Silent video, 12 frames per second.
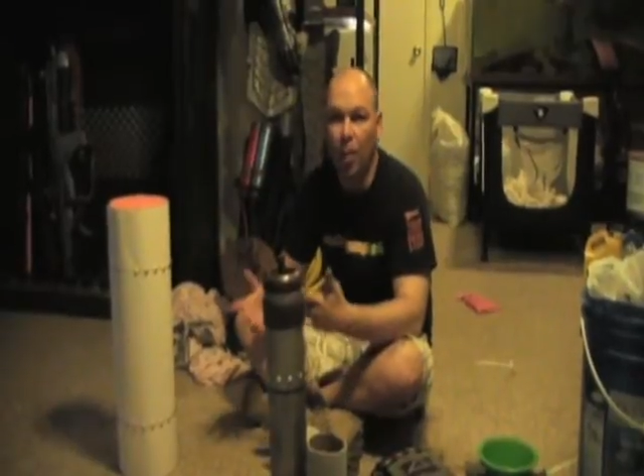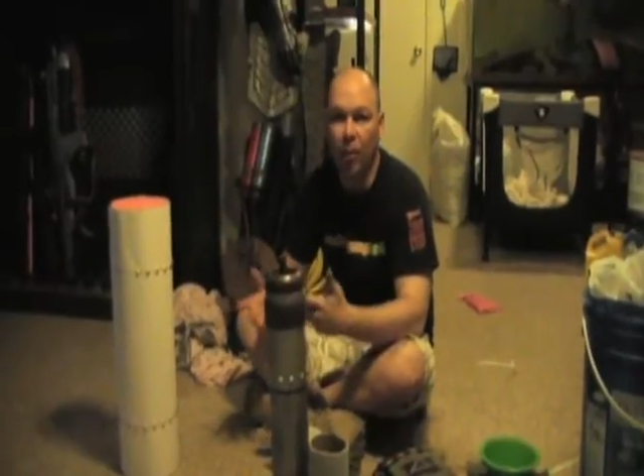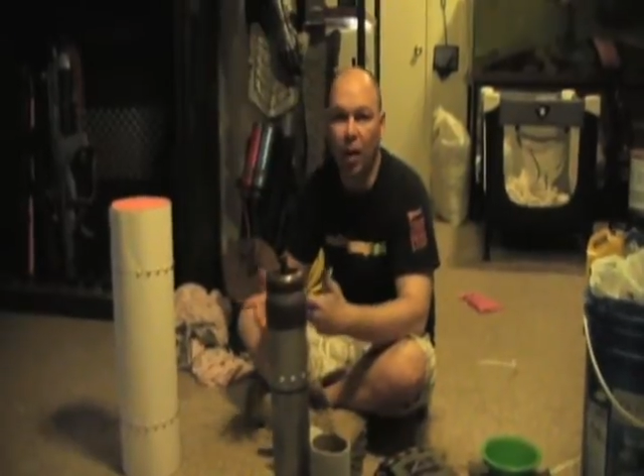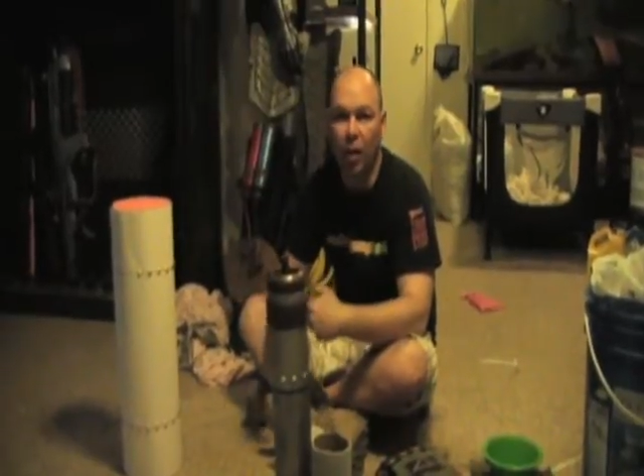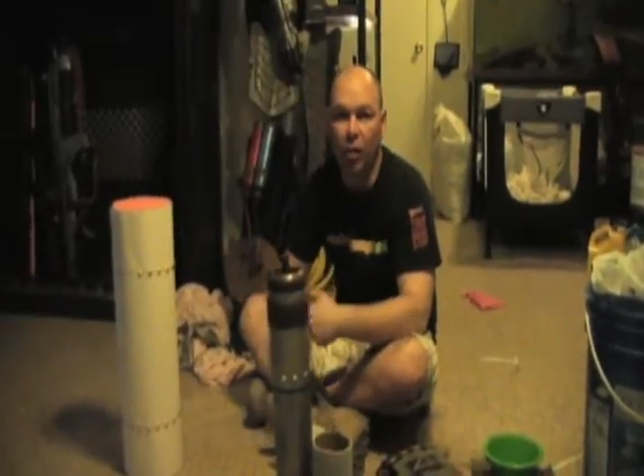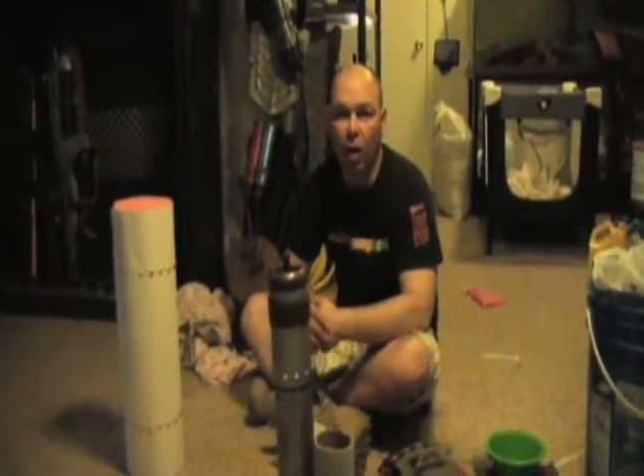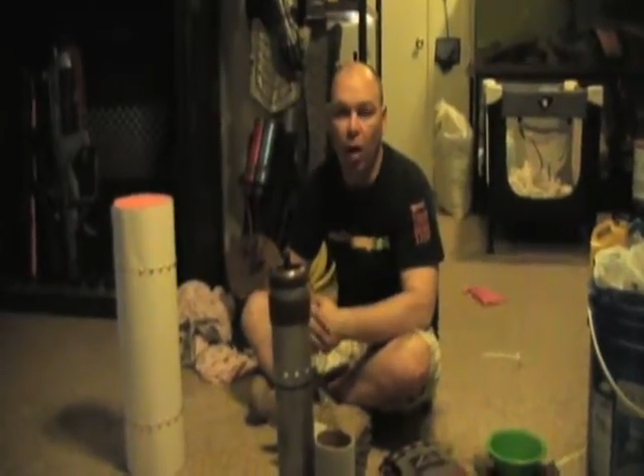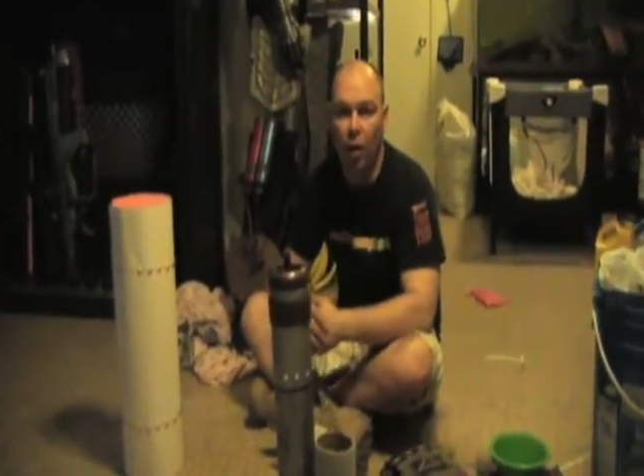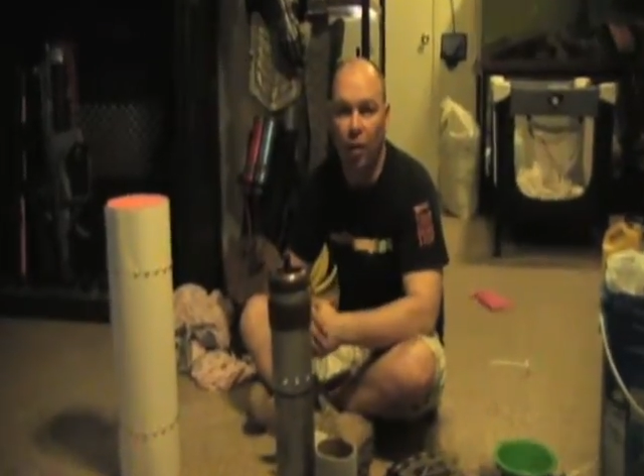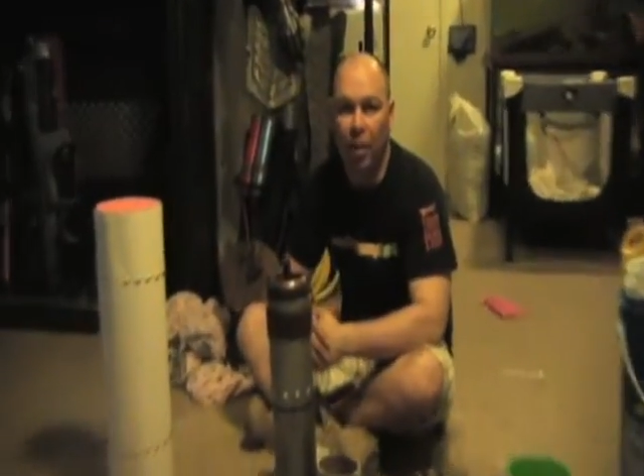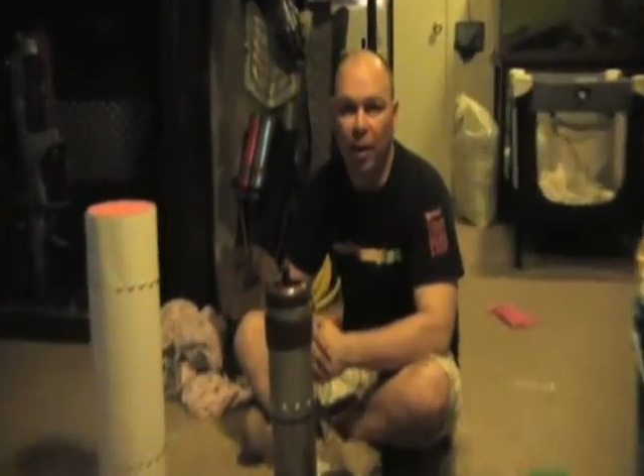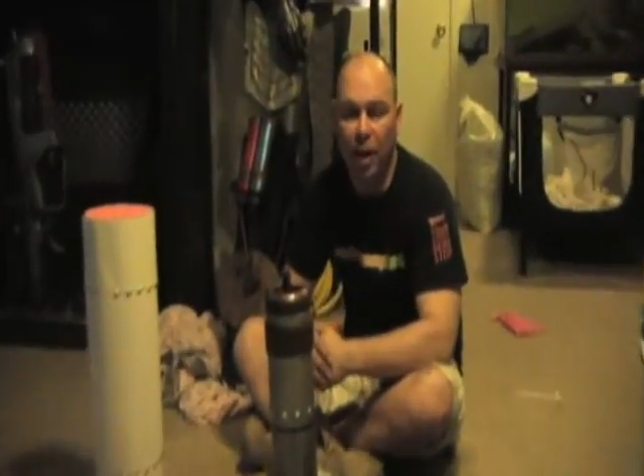updates on
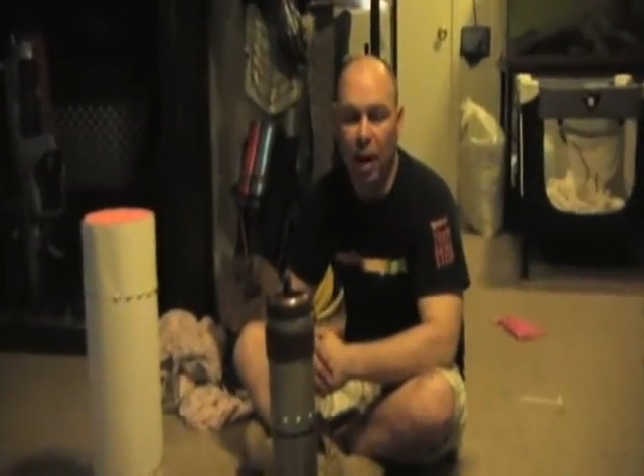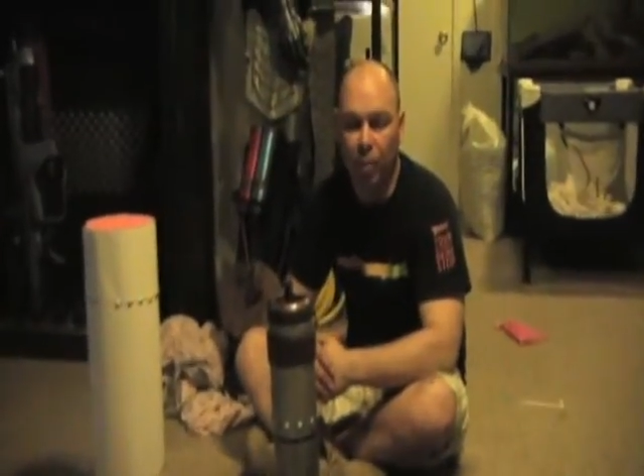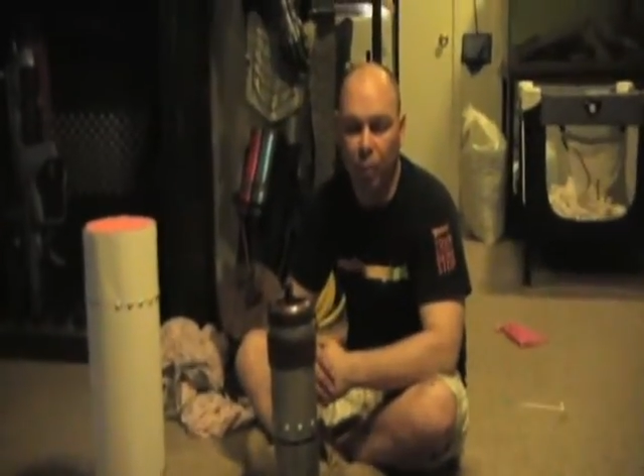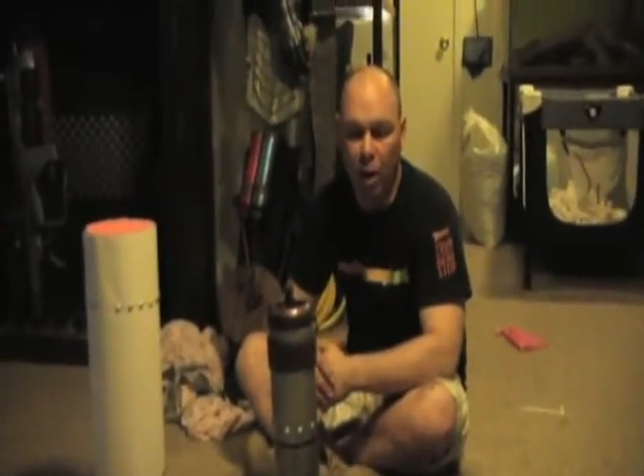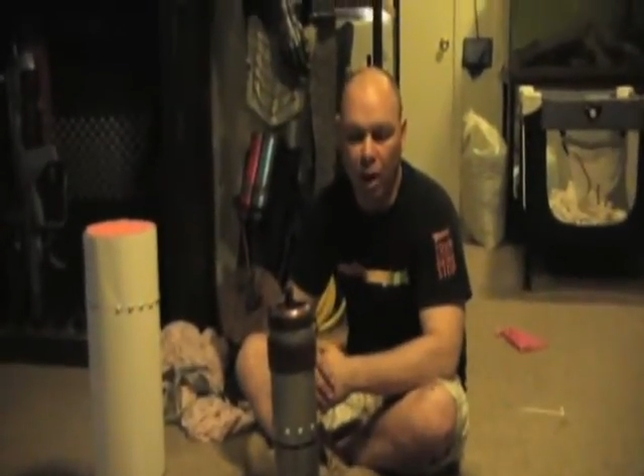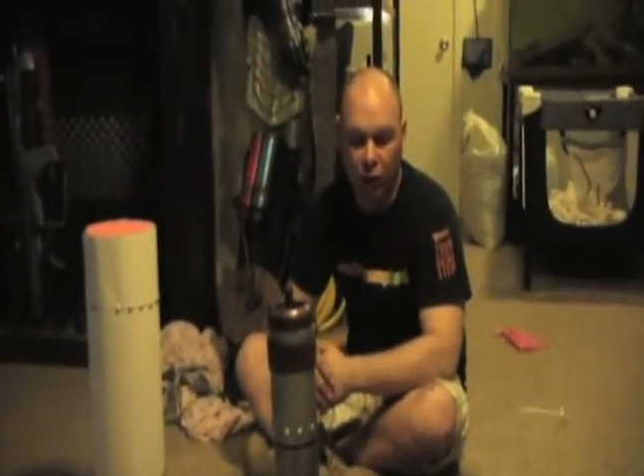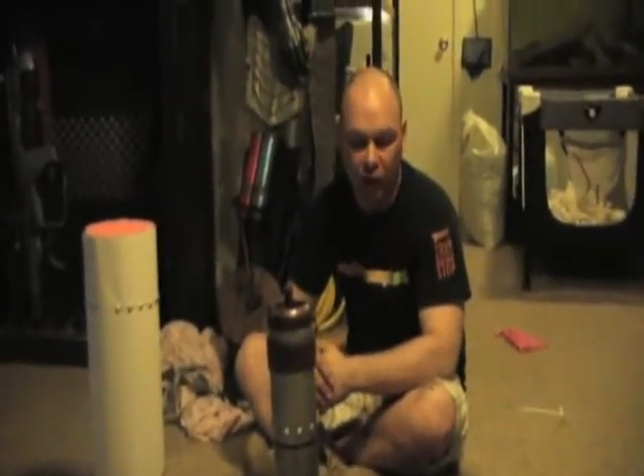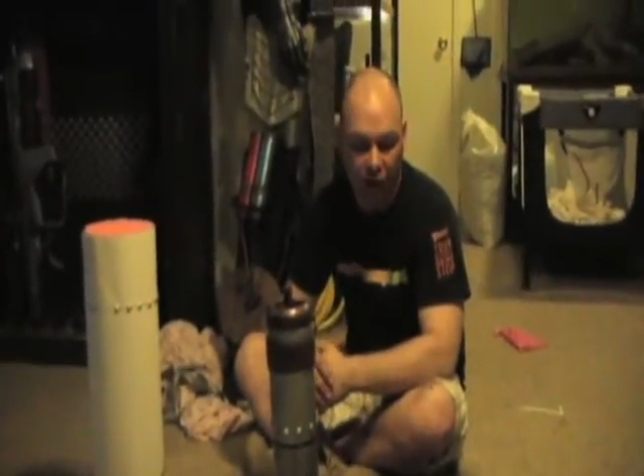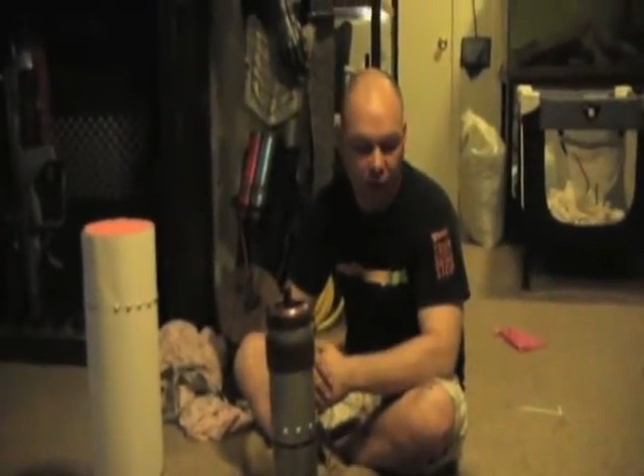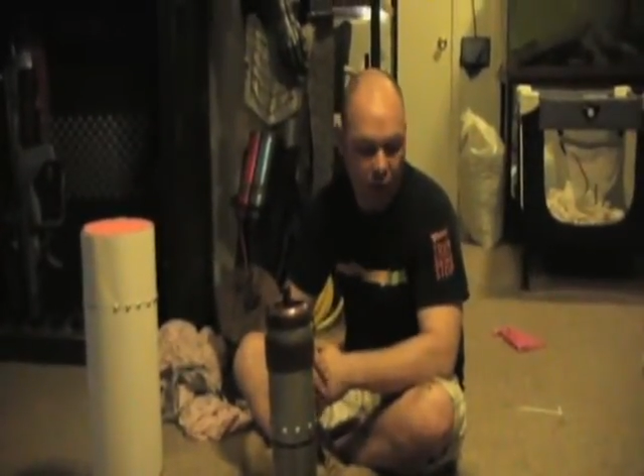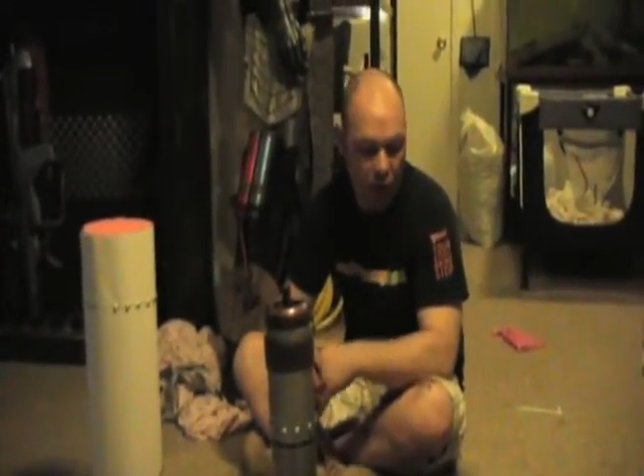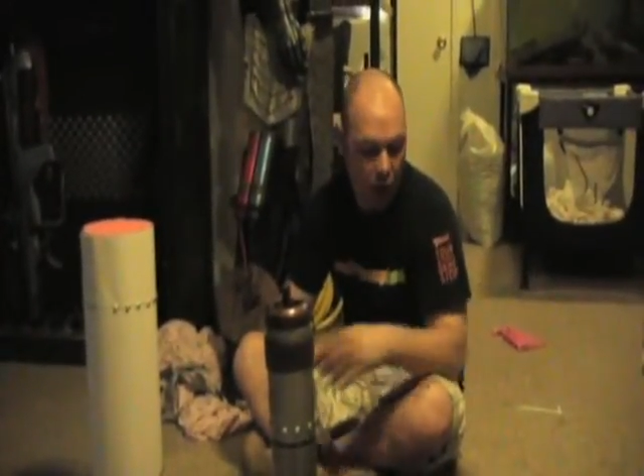the Big Daddy
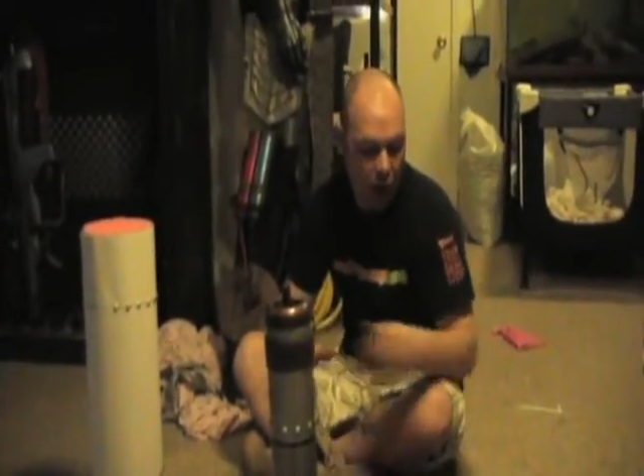project.